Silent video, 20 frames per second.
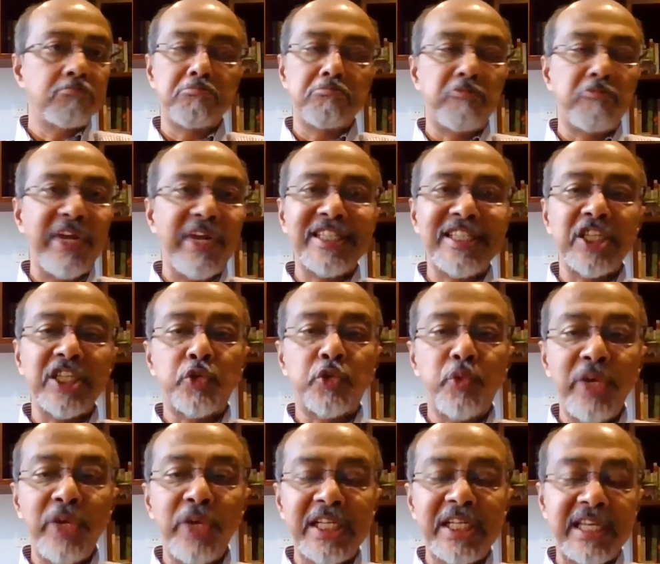raise a
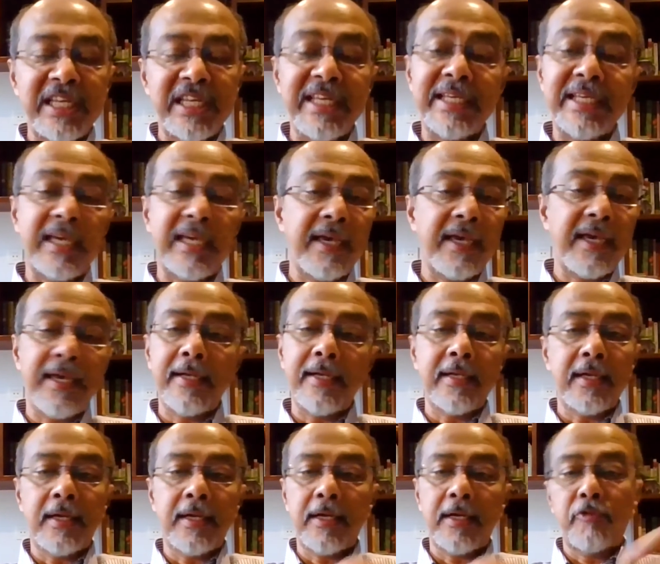tweet, he can
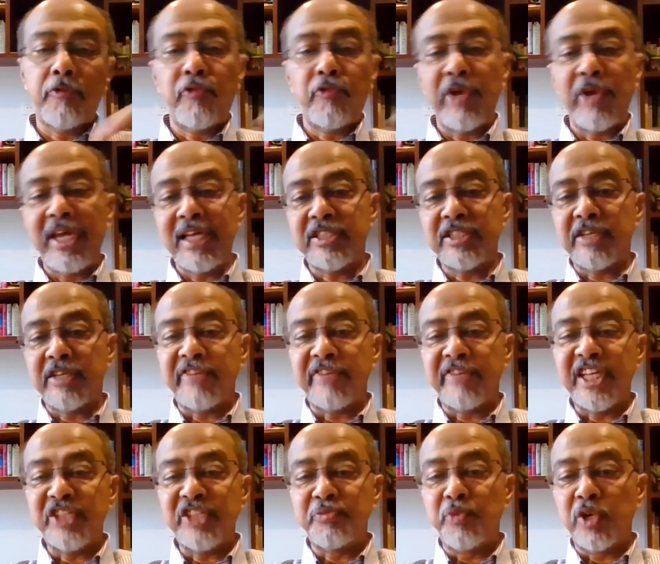raise a
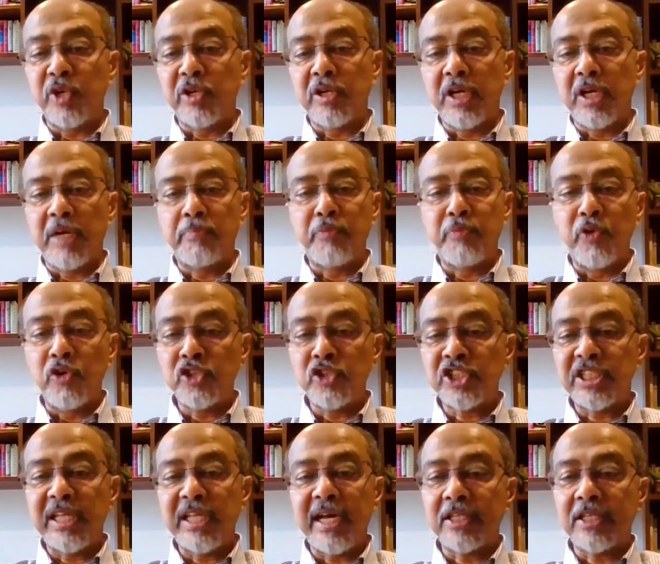Facebook post
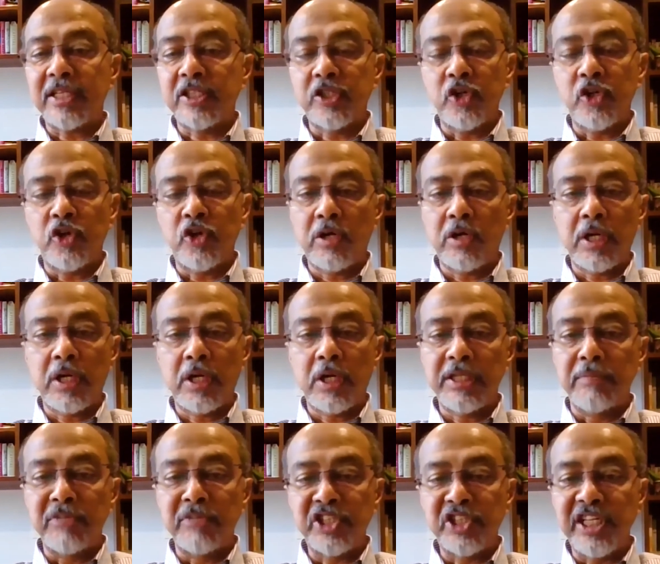that the
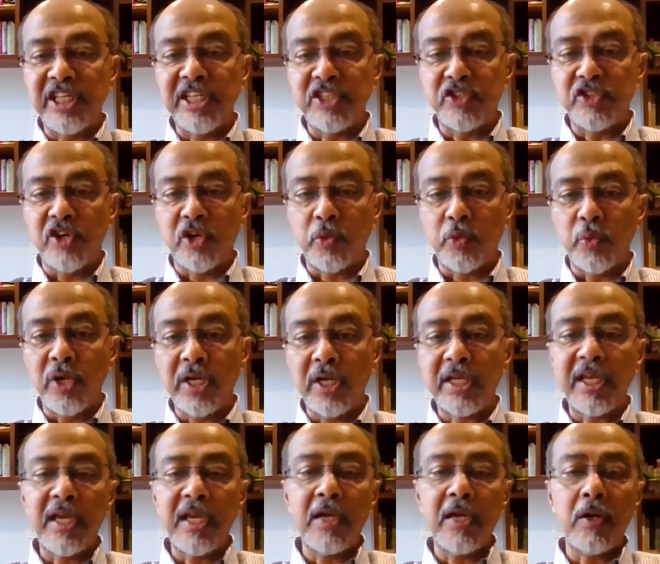machine is not
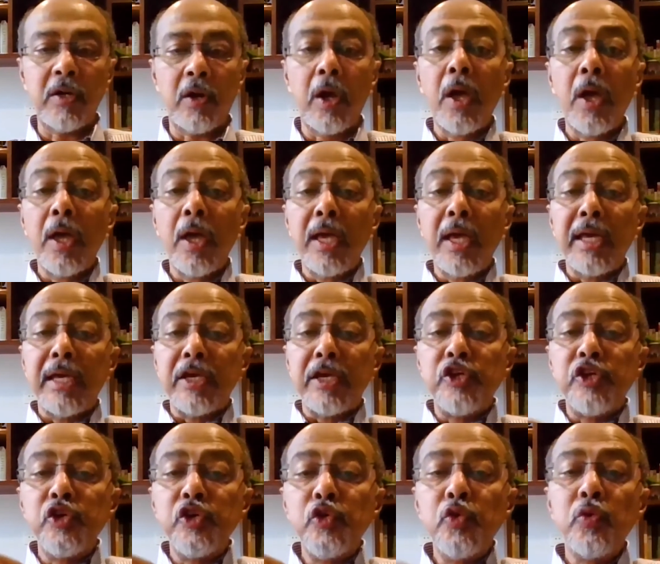working.
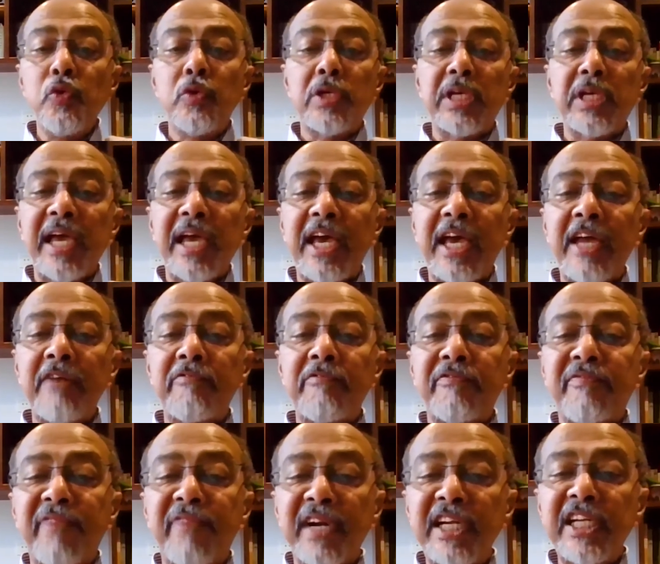You can
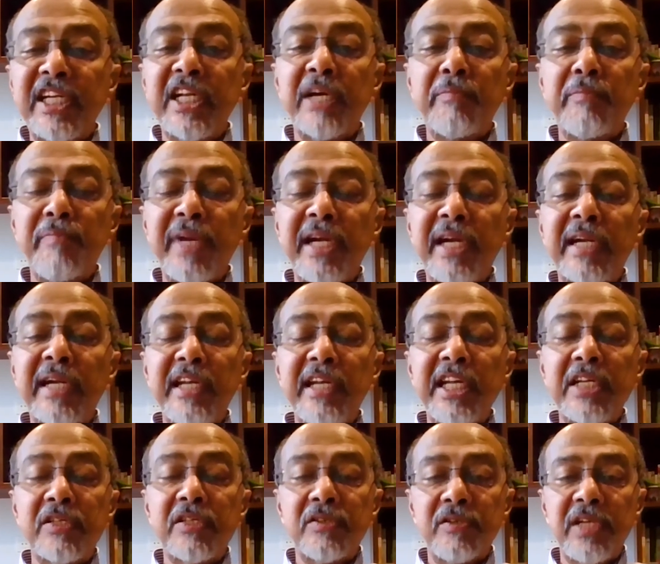
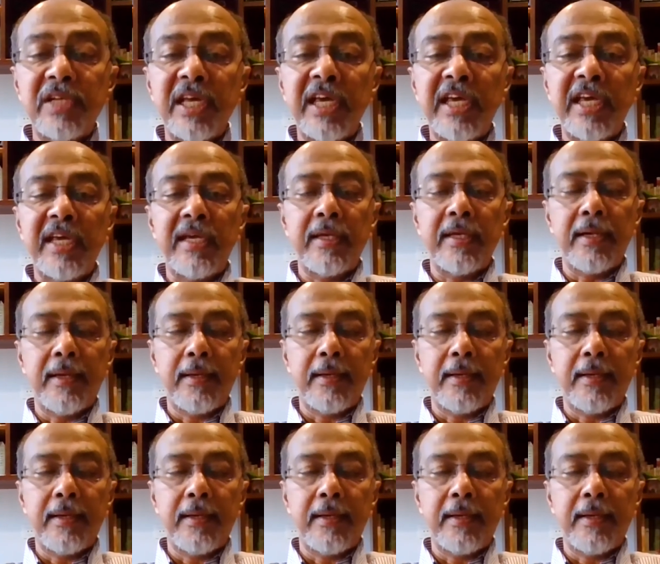fundamentally today